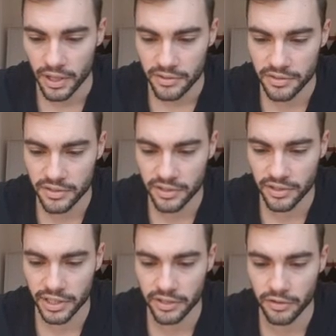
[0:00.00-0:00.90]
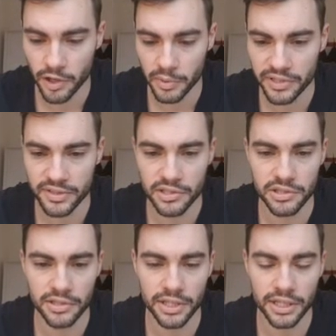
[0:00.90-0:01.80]
So just click the Chrome
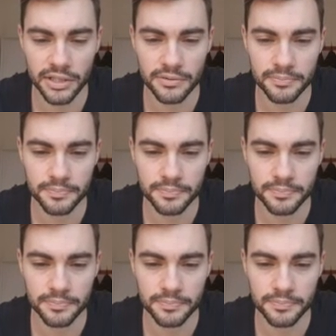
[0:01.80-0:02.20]
extension link,